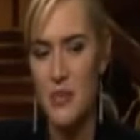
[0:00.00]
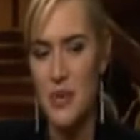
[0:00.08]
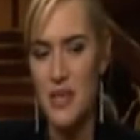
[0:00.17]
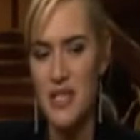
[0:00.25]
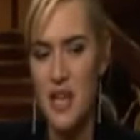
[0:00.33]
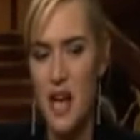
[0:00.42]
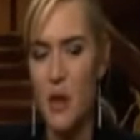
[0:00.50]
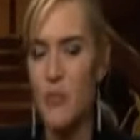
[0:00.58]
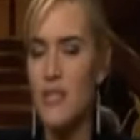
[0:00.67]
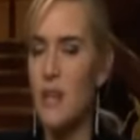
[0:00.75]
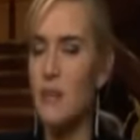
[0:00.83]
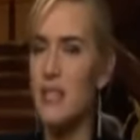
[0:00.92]
But I
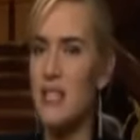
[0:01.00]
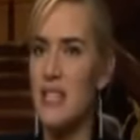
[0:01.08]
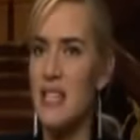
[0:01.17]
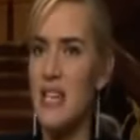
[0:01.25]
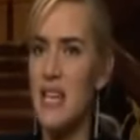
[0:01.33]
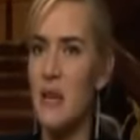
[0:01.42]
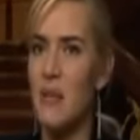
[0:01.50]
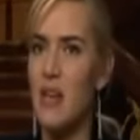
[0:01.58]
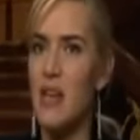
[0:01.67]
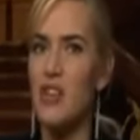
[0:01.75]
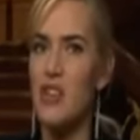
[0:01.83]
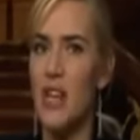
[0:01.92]
was able to see
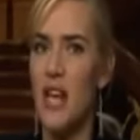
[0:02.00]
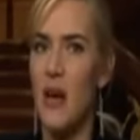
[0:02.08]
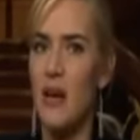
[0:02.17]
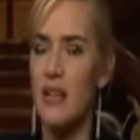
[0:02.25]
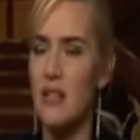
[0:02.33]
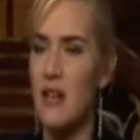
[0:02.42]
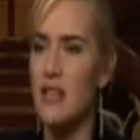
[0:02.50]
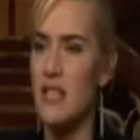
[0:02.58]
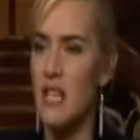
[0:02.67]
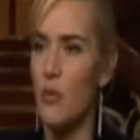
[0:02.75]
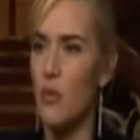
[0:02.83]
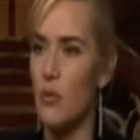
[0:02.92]
immediately how
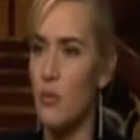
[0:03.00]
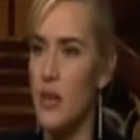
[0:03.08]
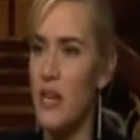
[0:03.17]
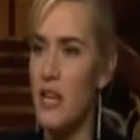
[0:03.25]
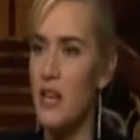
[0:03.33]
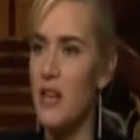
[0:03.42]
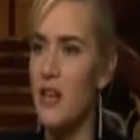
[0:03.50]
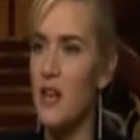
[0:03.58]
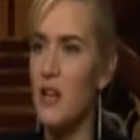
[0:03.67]
exciting it would be